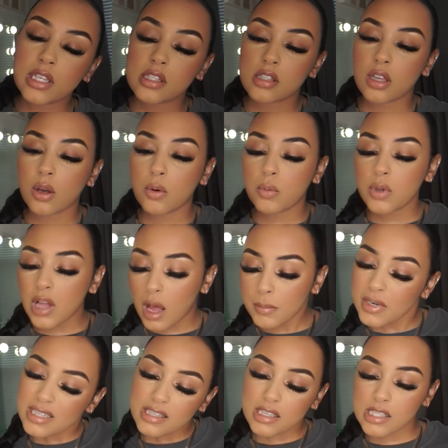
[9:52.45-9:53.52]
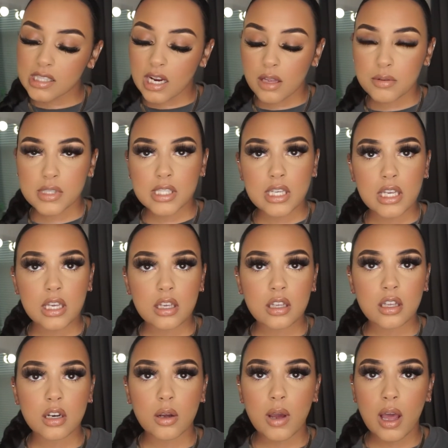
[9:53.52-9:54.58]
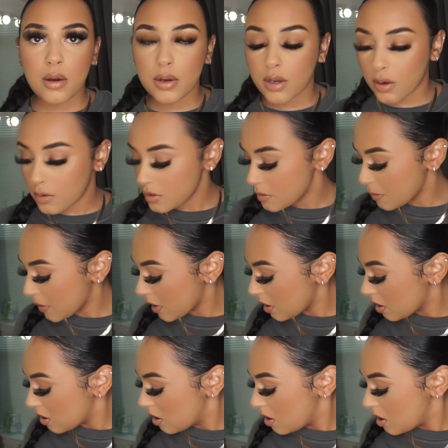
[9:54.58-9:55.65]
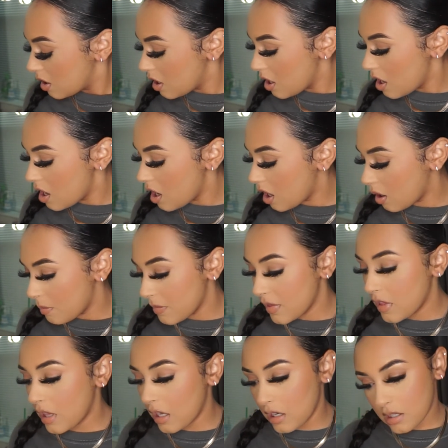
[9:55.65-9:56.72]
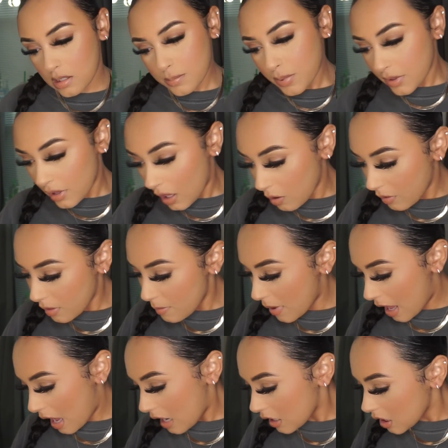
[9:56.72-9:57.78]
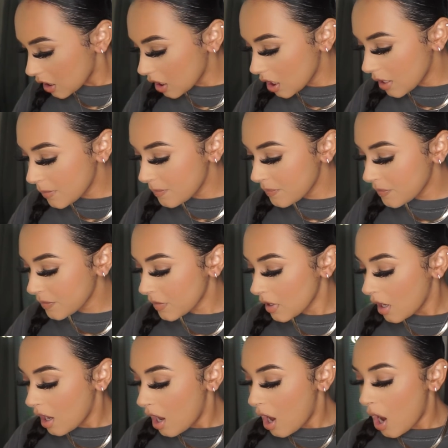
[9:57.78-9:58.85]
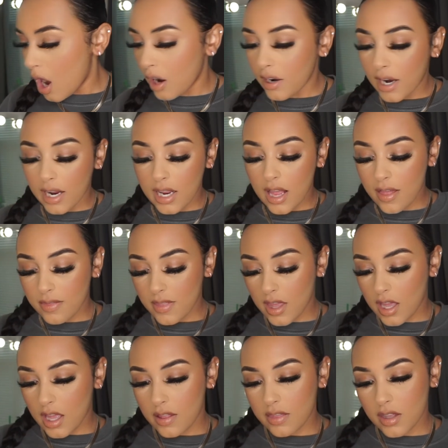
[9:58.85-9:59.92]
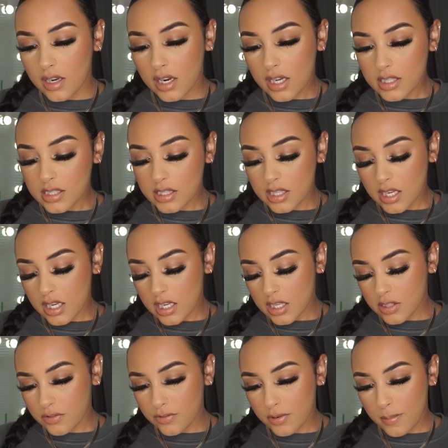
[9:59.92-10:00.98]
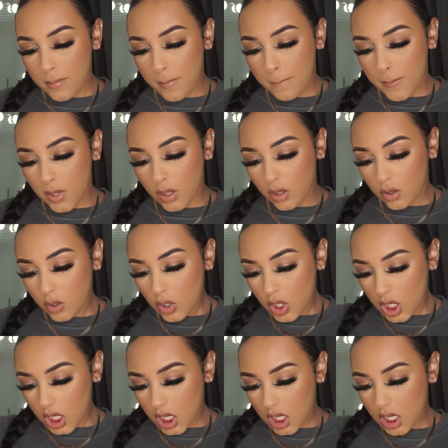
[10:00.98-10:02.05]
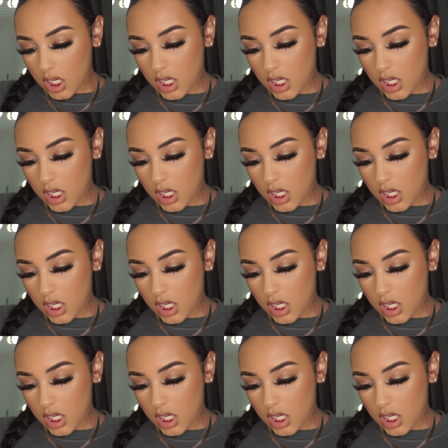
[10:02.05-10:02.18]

So, well, I'm gonna test it out and see, you know, how it goes. But they did put that on the back. Alright, and then the next thing is from Milk.